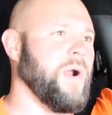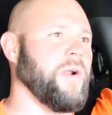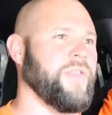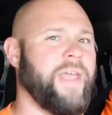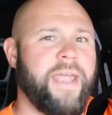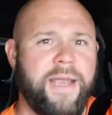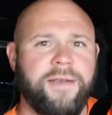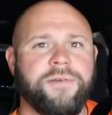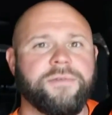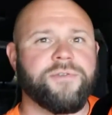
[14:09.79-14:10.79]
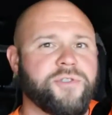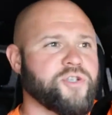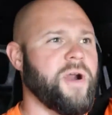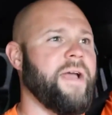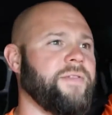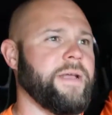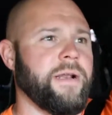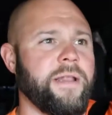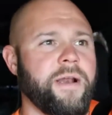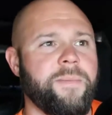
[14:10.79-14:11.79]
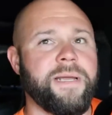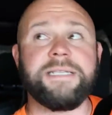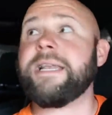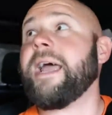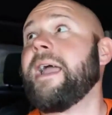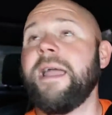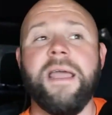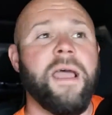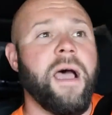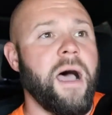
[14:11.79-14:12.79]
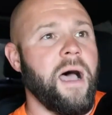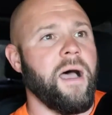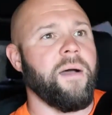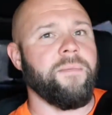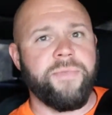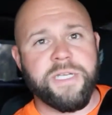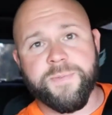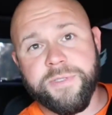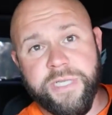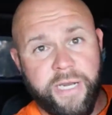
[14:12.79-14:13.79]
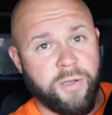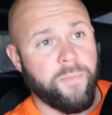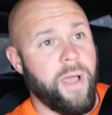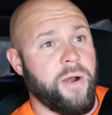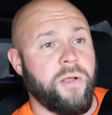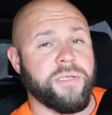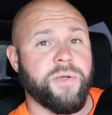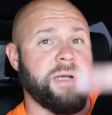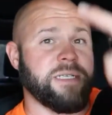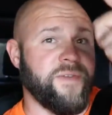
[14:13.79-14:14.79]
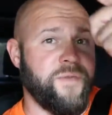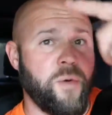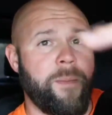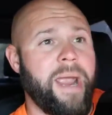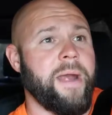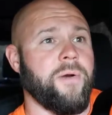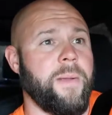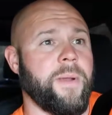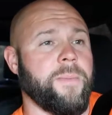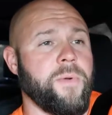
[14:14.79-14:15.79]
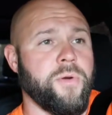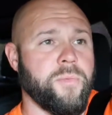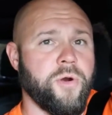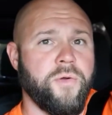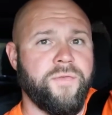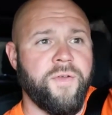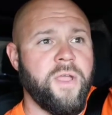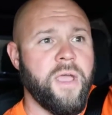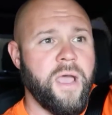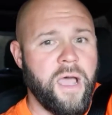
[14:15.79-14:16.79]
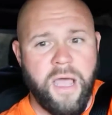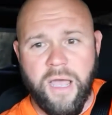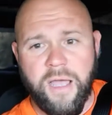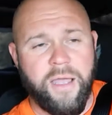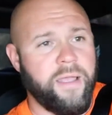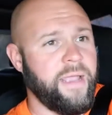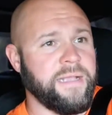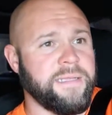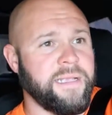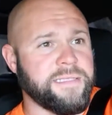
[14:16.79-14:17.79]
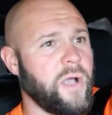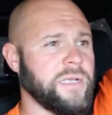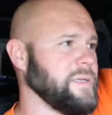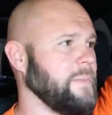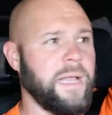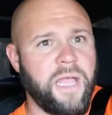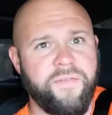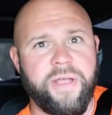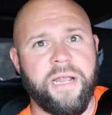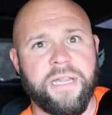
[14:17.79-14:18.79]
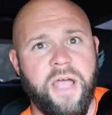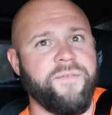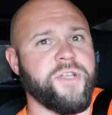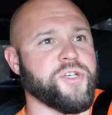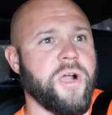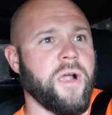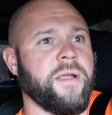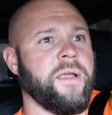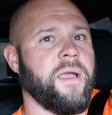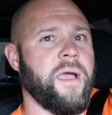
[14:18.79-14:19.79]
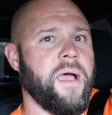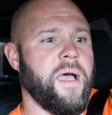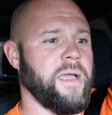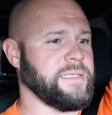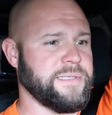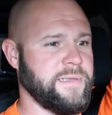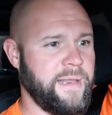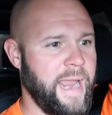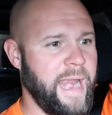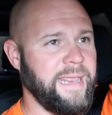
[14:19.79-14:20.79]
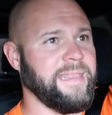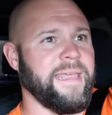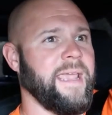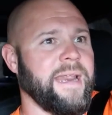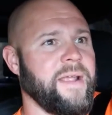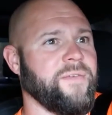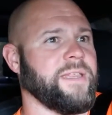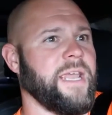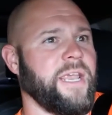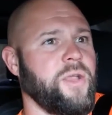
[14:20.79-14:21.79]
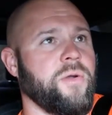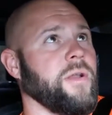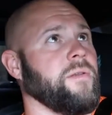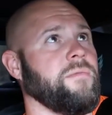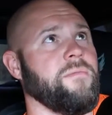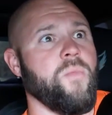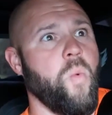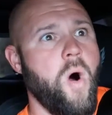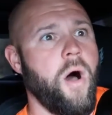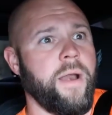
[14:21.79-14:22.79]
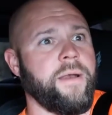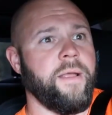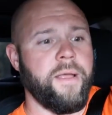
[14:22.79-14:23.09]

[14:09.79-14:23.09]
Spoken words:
our thing, traveling a little bit today. This particular model also has the full panoramic moonroof. It's awesome. I love it. I love the truck. It's anything and everything you could want.